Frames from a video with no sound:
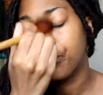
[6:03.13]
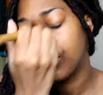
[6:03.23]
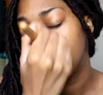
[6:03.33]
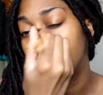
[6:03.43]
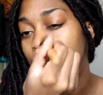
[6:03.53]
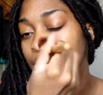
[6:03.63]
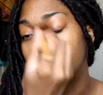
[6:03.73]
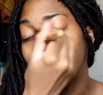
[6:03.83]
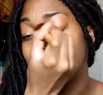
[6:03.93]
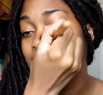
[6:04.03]
you know,
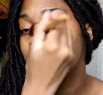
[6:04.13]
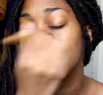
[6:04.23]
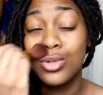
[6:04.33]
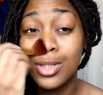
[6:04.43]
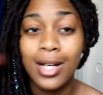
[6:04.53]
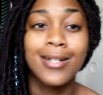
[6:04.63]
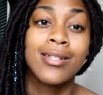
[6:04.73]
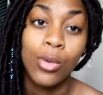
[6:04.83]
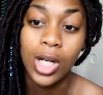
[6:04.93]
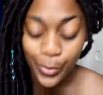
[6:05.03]
your hands usually kind of
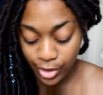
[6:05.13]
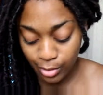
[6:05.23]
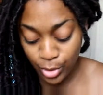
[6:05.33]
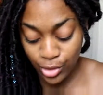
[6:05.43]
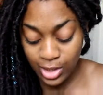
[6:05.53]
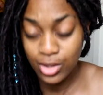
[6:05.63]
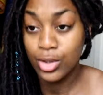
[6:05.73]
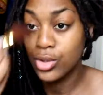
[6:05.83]
soak up the moisturizer.